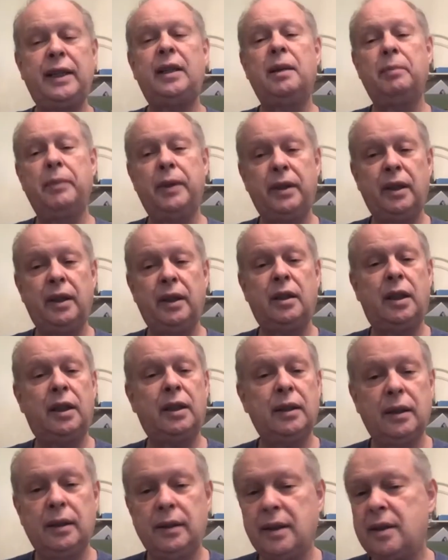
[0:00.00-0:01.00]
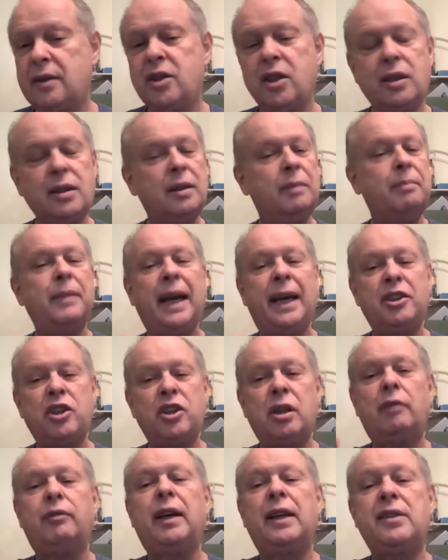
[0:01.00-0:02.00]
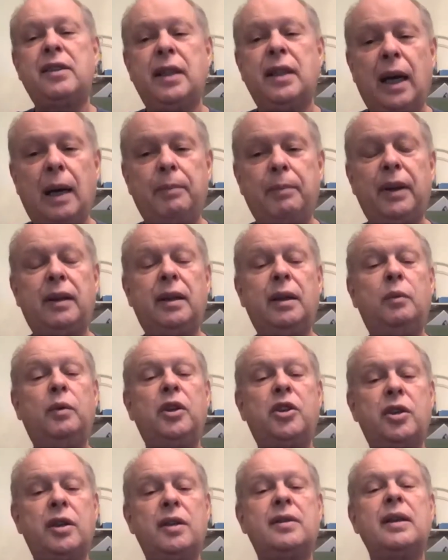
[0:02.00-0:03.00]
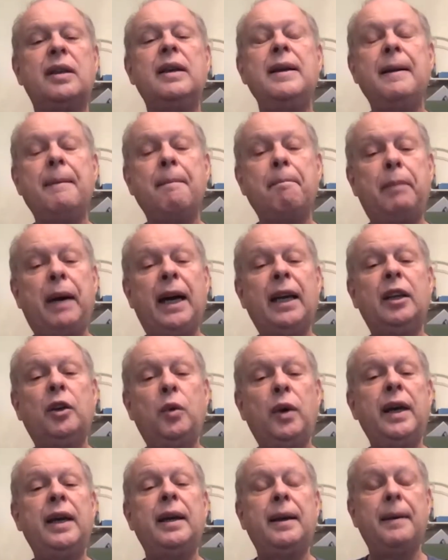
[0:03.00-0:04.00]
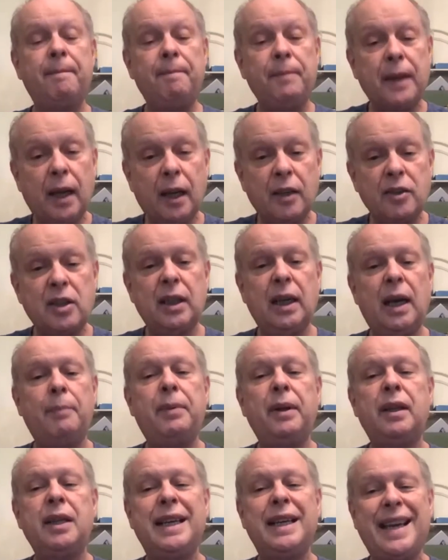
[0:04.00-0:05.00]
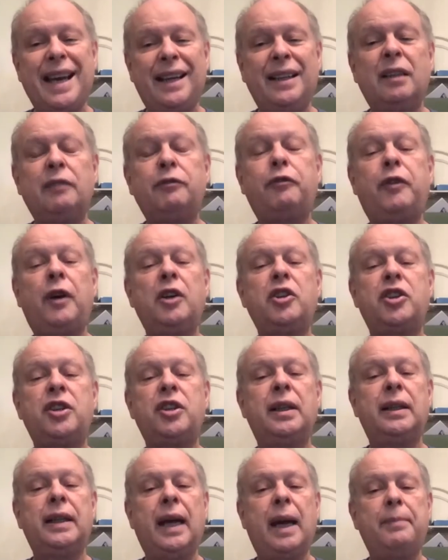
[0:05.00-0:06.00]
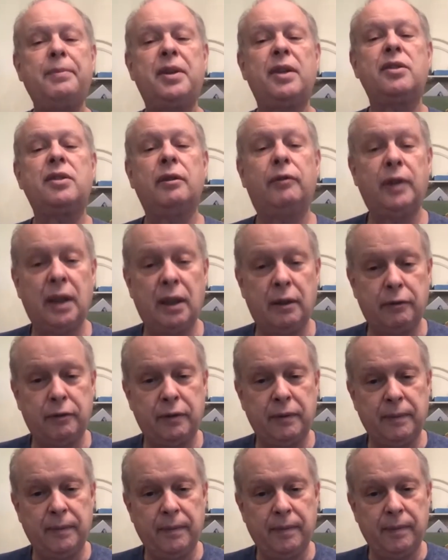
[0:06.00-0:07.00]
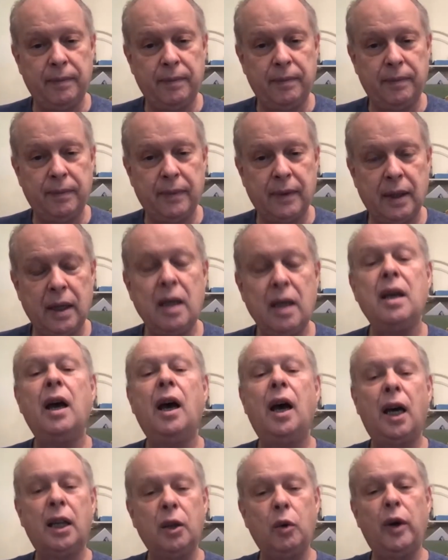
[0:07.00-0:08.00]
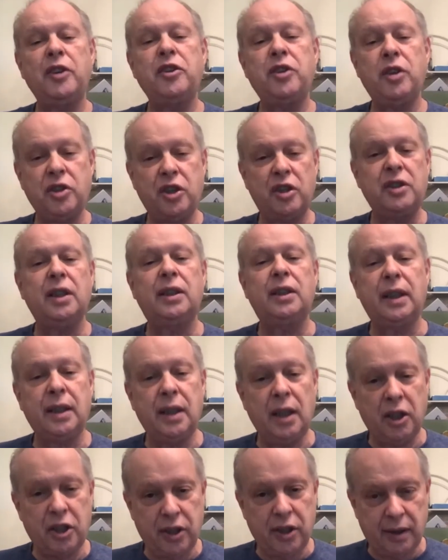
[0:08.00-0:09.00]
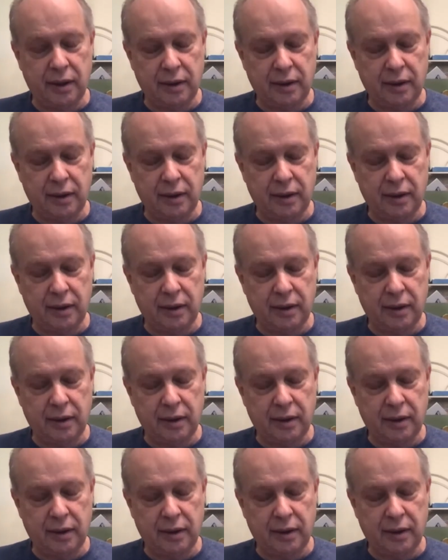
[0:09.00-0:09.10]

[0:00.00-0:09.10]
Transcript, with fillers: a miracle. This is just the magic of osteopathy, which is, by the way, osteopathy cannot function in the absence of love. Otherwise, you're just a technician.